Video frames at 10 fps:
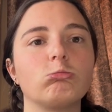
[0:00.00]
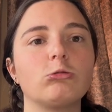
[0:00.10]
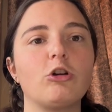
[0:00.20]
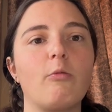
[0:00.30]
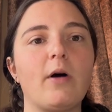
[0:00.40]

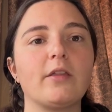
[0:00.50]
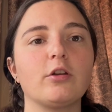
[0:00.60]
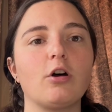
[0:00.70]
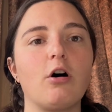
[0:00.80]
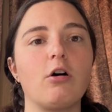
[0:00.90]
don't mind the
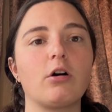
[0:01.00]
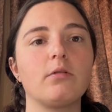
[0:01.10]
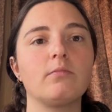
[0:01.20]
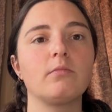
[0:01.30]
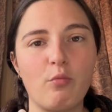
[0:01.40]
dog,
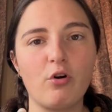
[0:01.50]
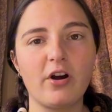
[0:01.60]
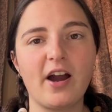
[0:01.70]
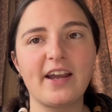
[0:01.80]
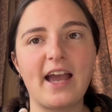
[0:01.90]

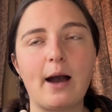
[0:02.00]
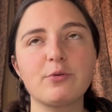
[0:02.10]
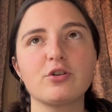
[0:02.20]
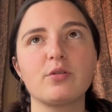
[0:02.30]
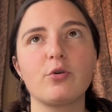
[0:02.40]
more I
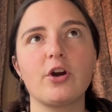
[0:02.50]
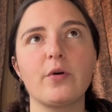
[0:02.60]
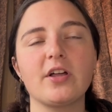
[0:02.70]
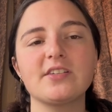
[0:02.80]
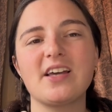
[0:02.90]
captured, the more I
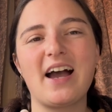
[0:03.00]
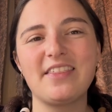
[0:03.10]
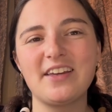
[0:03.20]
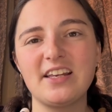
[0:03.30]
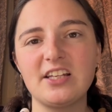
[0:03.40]
realized I
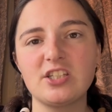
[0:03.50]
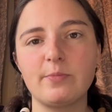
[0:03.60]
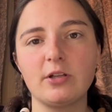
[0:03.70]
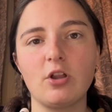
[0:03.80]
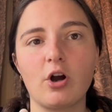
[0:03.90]
think it needs to
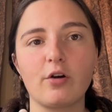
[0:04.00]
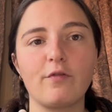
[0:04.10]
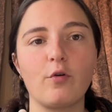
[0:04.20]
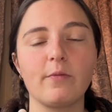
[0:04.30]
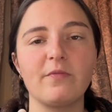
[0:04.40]
be a longer
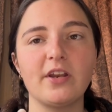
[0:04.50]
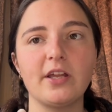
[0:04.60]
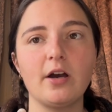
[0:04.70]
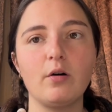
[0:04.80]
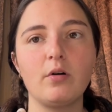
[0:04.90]
form
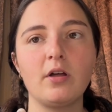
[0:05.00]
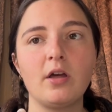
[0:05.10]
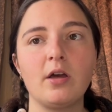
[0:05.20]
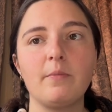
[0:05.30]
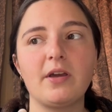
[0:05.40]
video
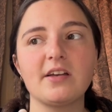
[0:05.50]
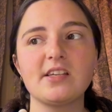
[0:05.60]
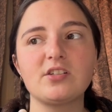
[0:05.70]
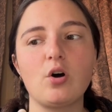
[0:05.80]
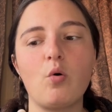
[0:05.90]
because
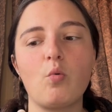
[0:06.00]
I don't